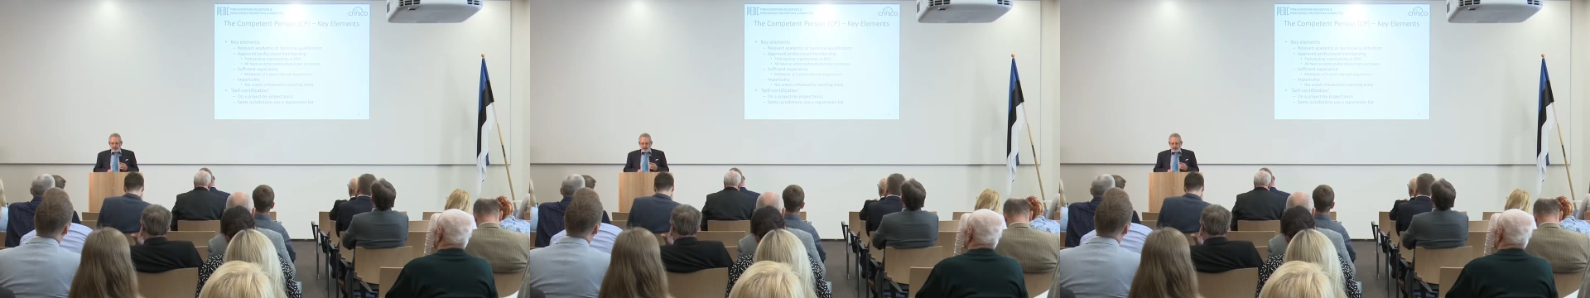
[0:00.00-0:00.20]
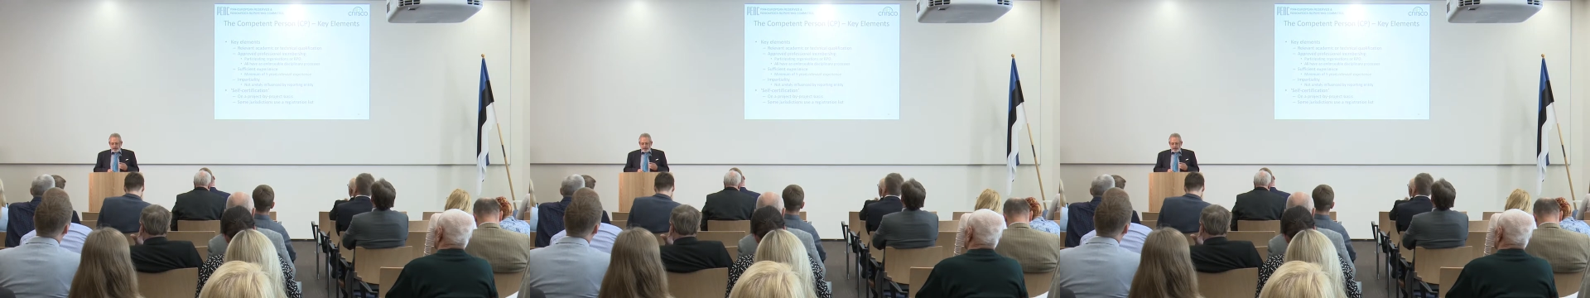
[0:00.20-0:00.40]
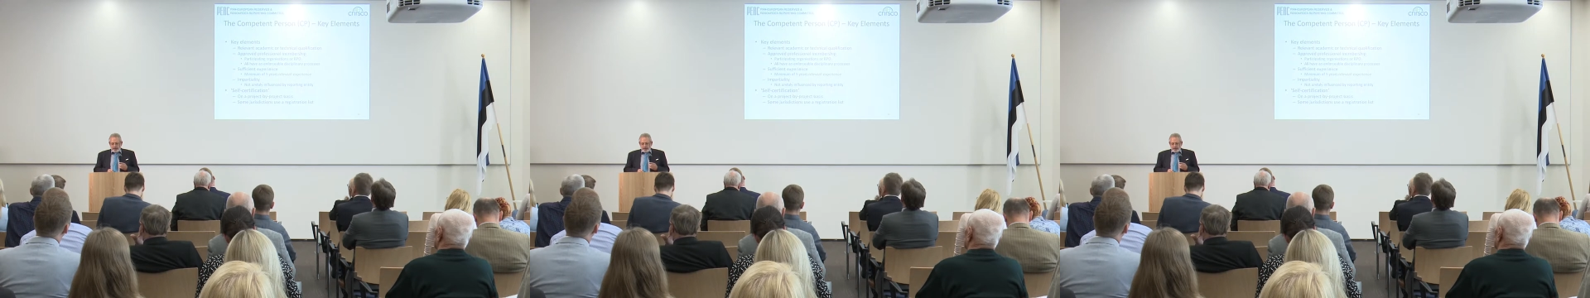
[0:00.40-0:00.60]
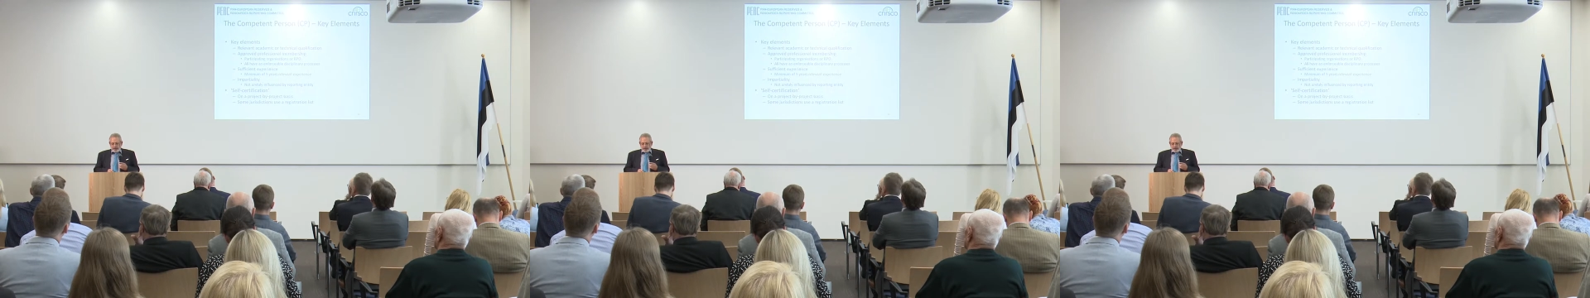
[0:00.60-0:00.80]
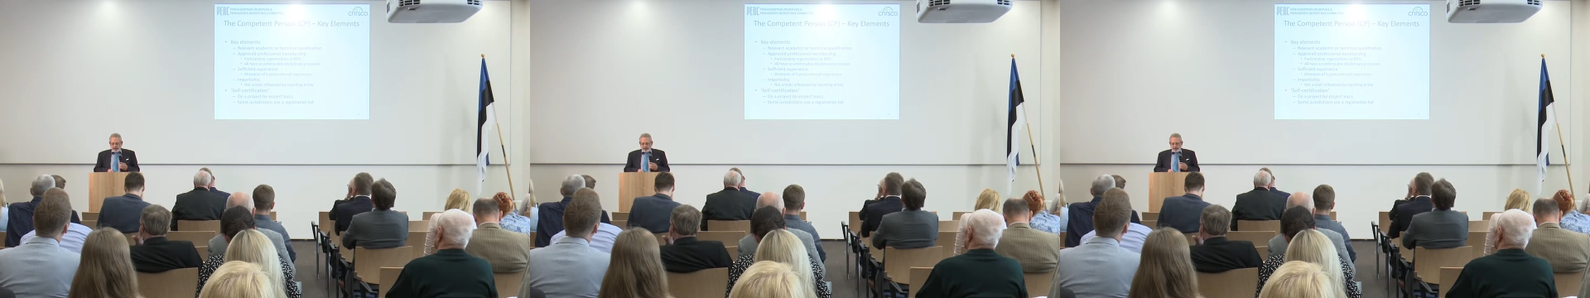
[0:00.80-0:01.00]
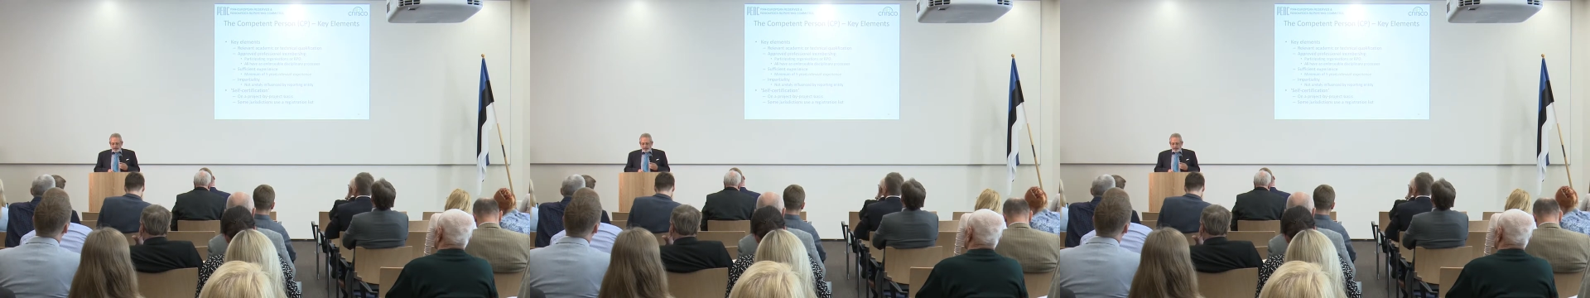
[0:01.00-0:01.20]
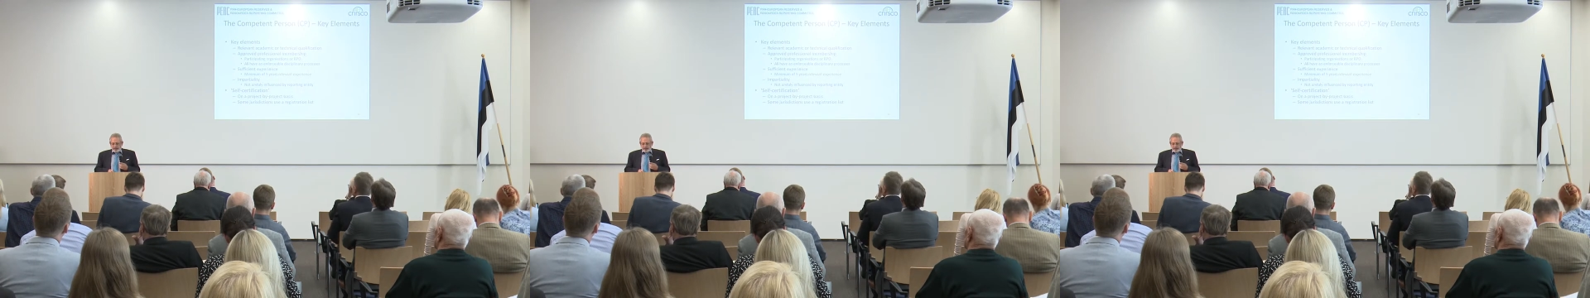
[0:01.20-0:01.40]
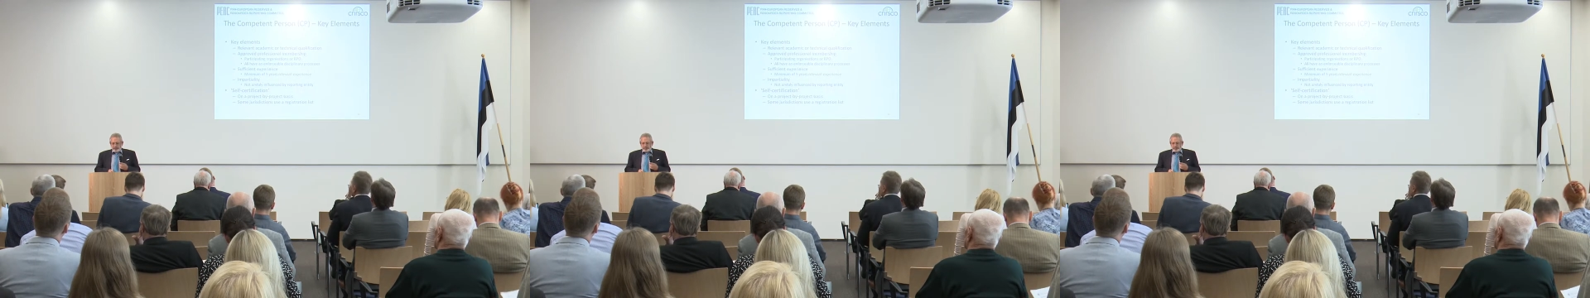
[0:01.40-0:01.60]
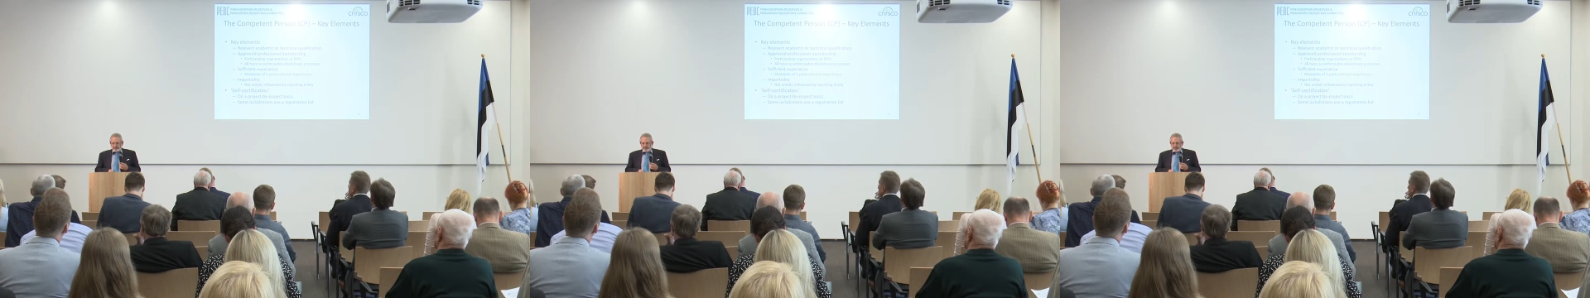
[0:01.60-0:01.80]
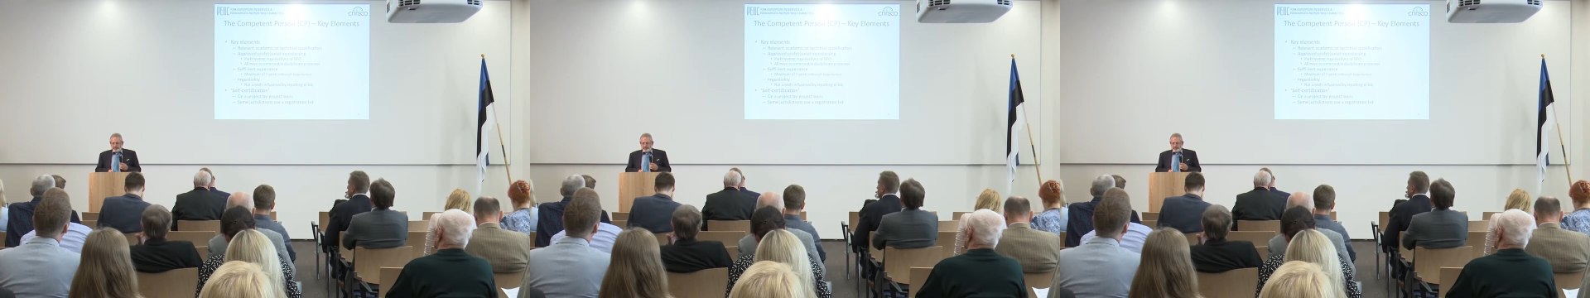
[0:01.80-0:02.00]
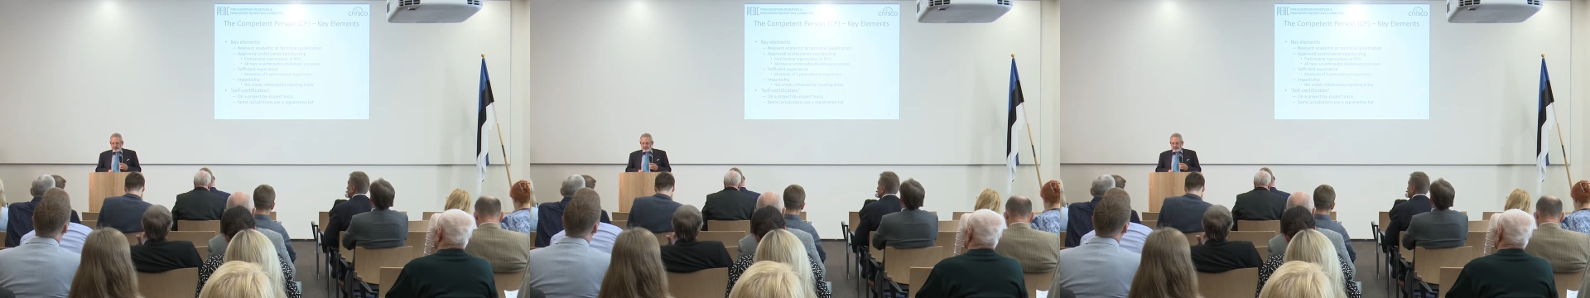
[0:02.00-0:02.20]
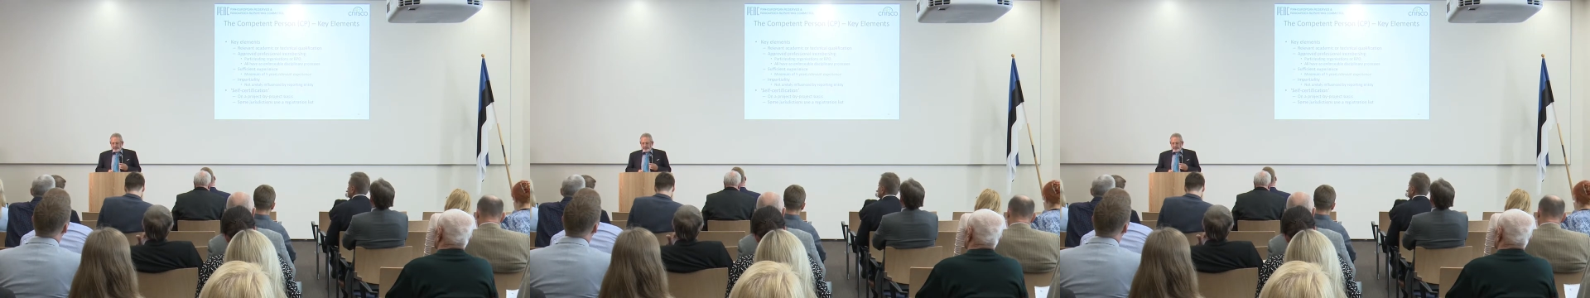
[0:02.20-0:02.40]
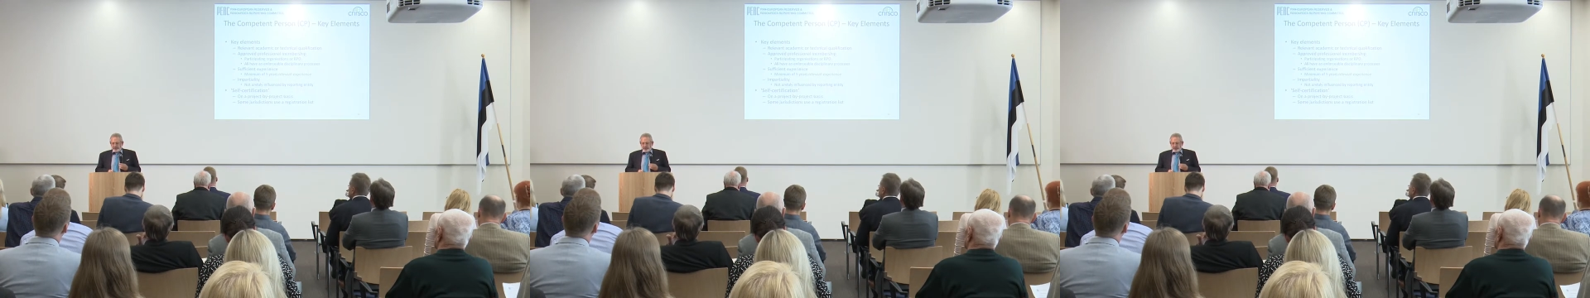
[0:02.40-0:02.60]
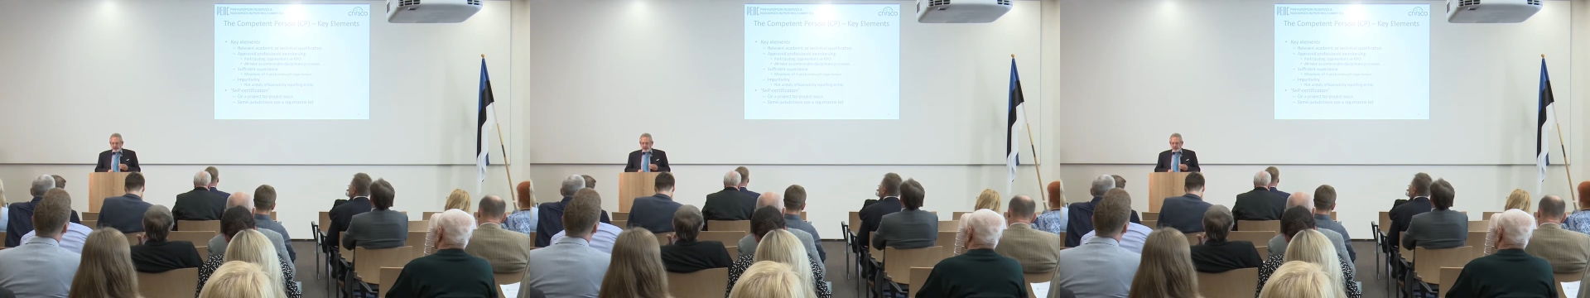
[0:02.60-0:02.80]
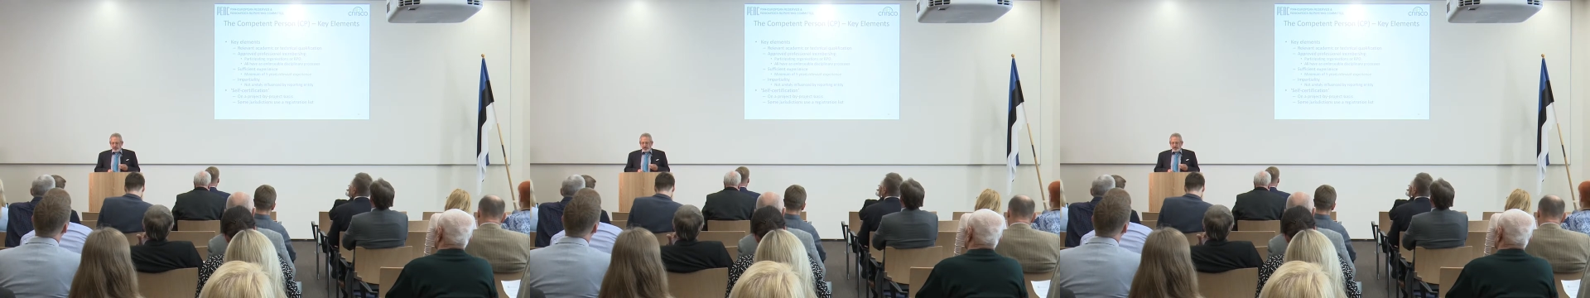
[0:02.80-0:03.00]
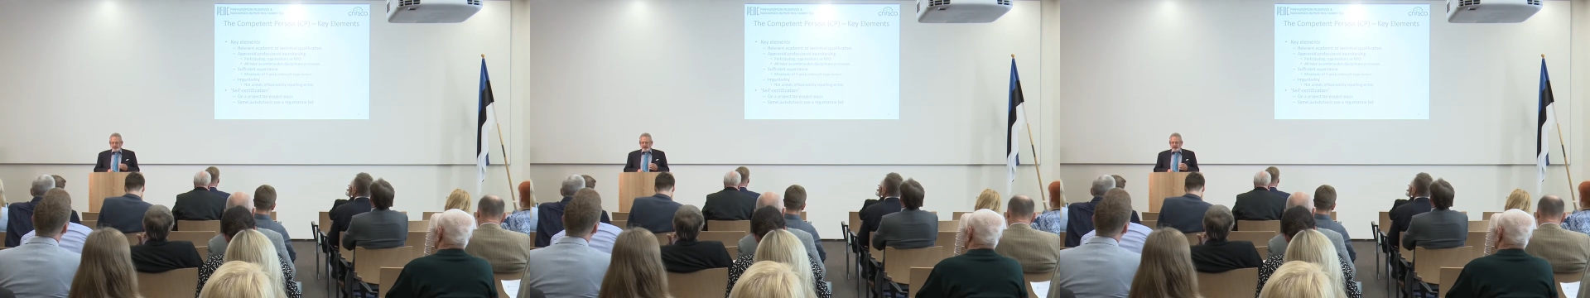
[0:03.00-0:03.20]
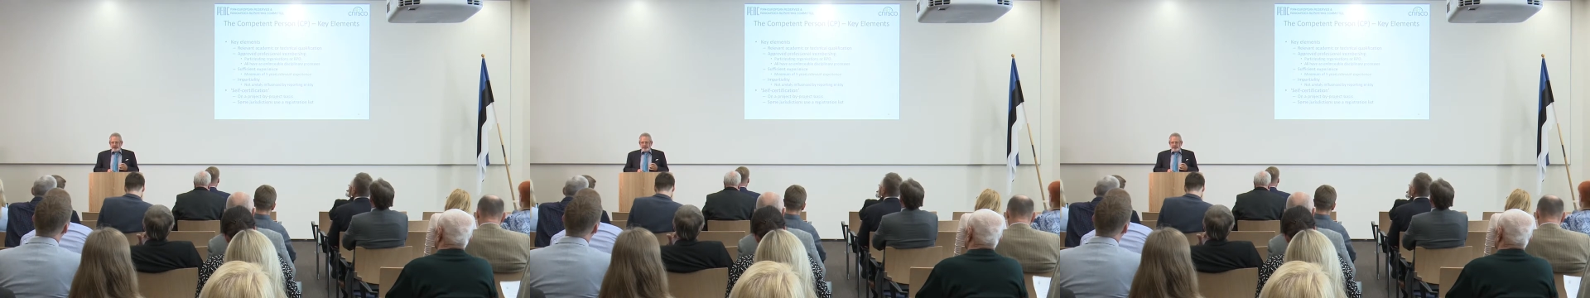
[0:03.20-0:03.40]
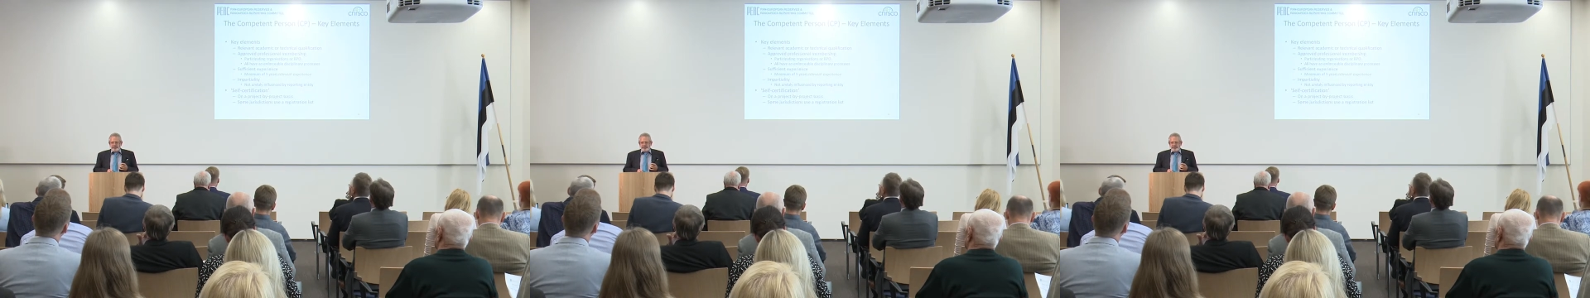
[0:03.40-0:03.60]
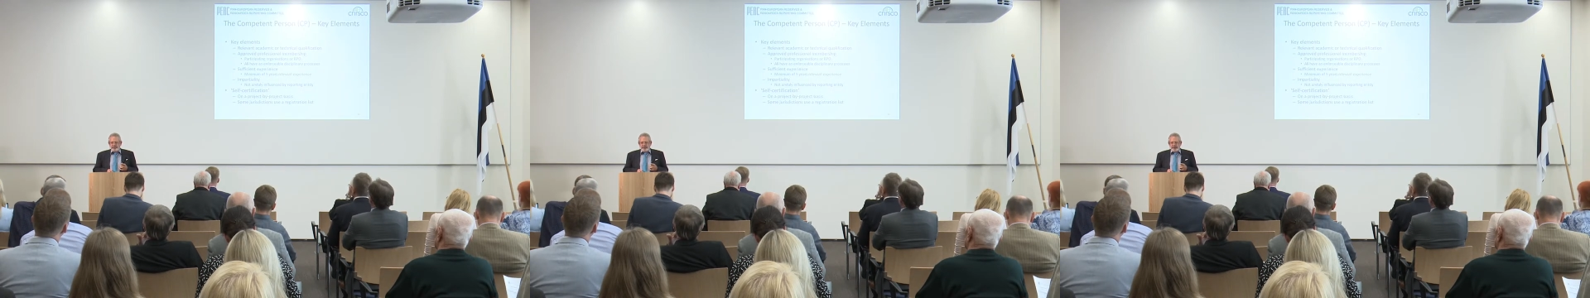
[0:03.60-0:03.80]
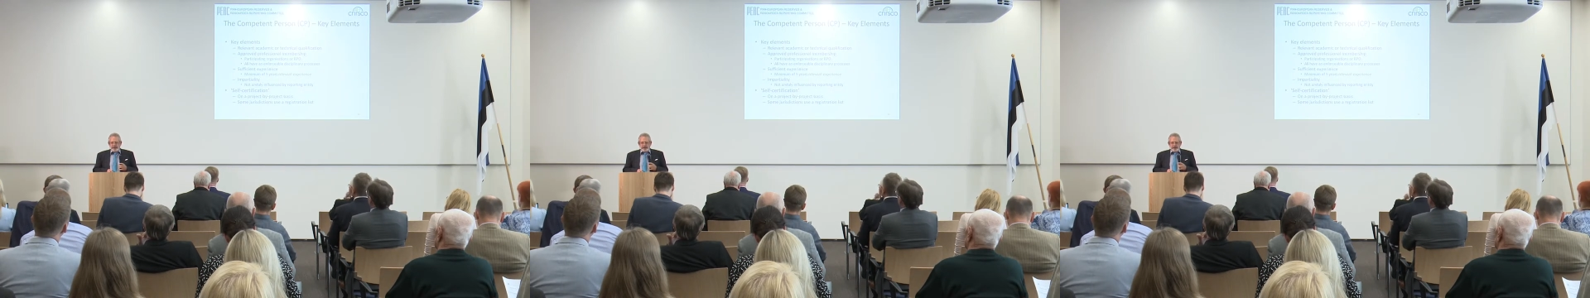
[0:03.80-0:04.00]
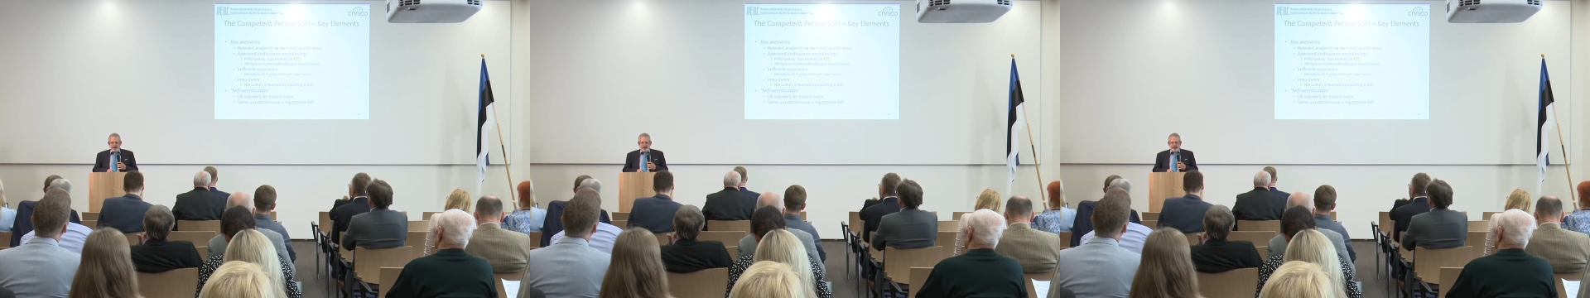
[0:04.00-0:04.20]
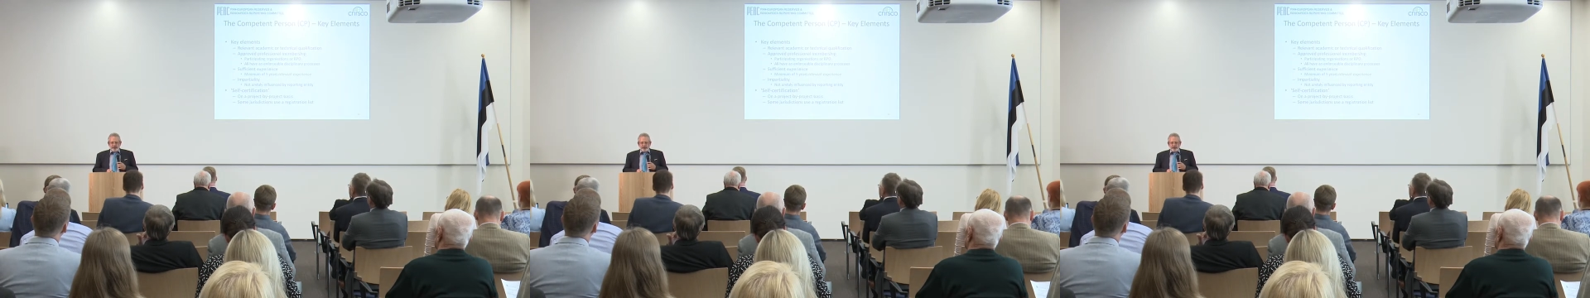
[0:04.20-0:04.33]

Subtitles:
[unreadable: no face in view]